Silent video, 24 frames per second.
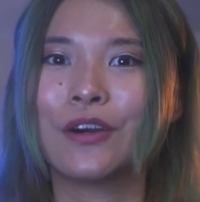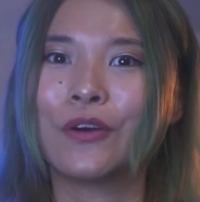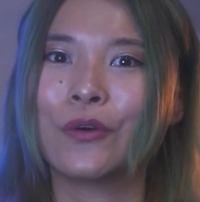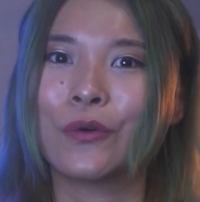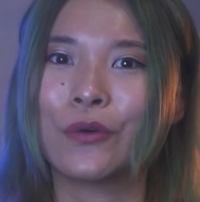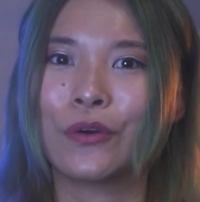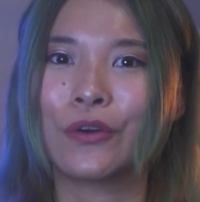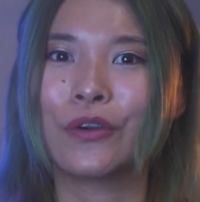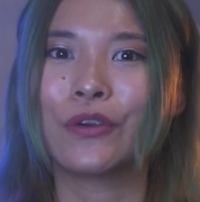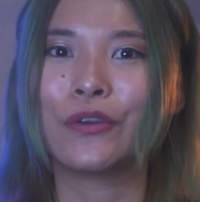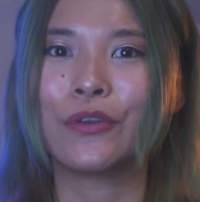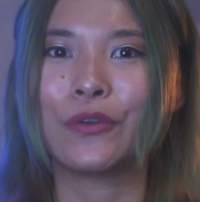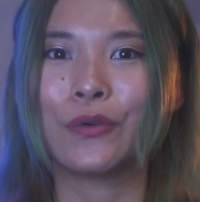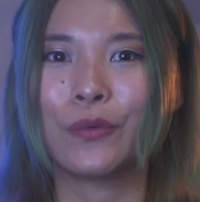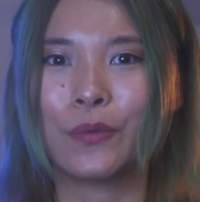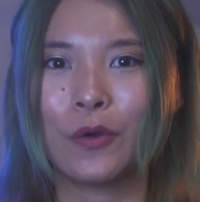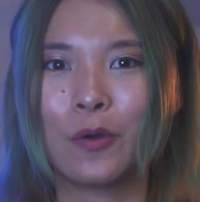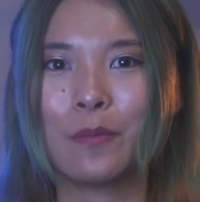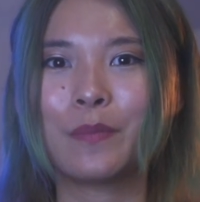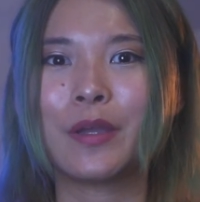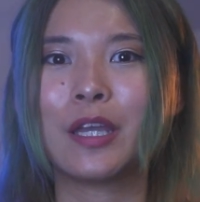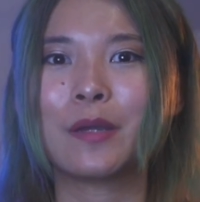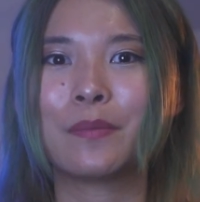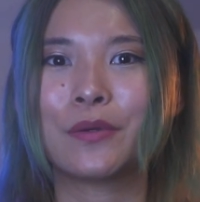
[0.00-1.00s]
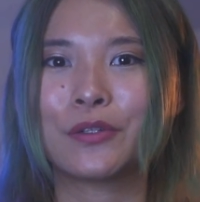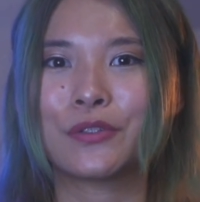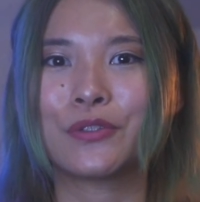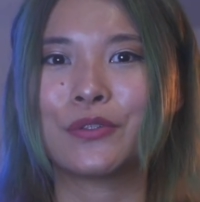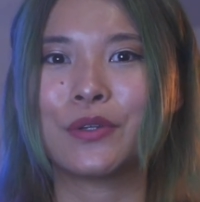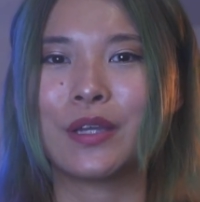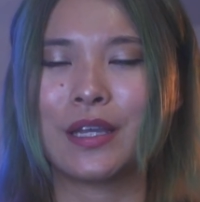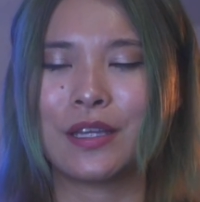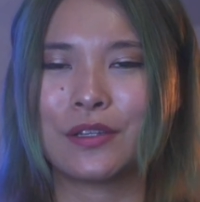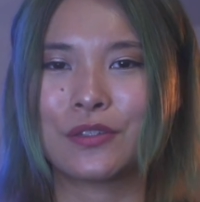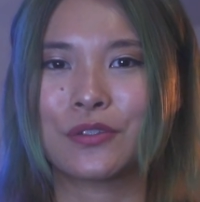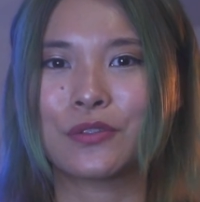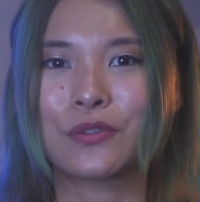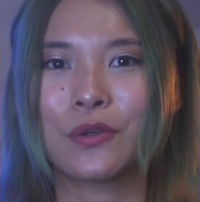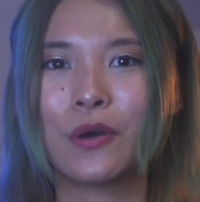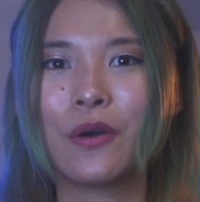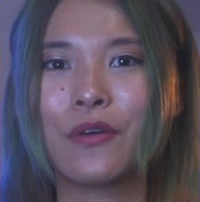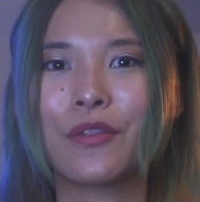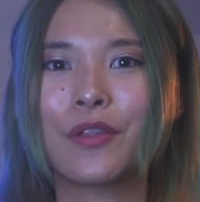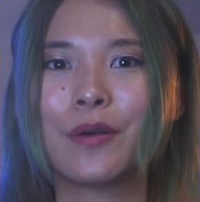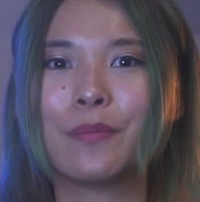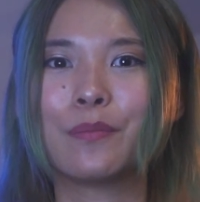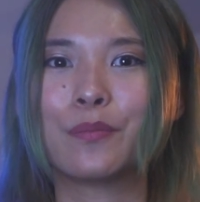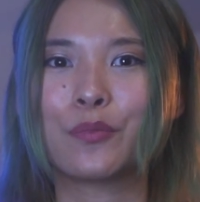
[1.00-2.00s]
or you won't be able to
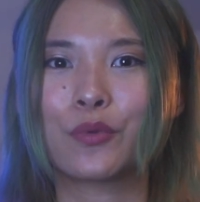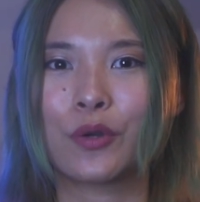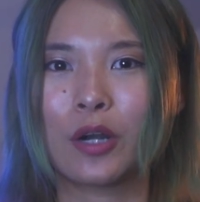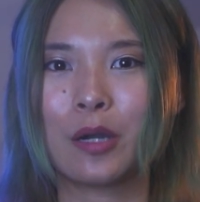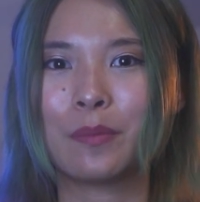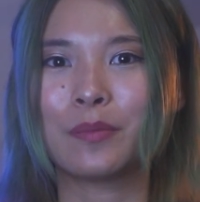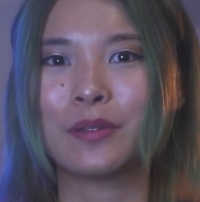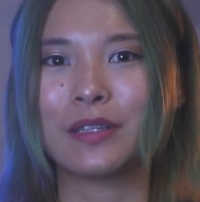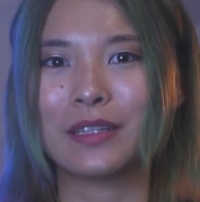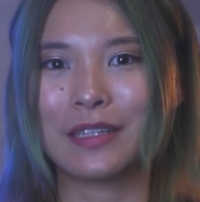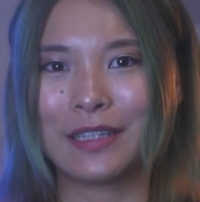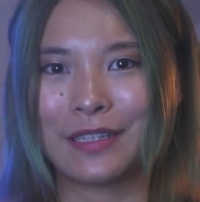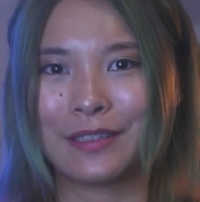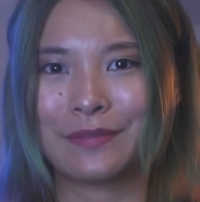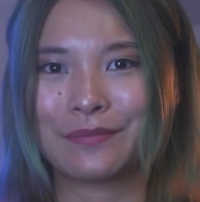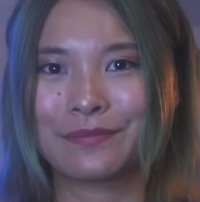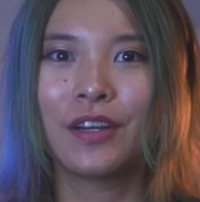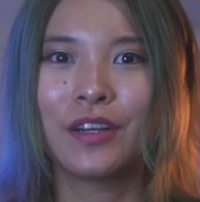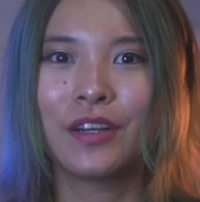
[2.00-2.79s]
install them properly.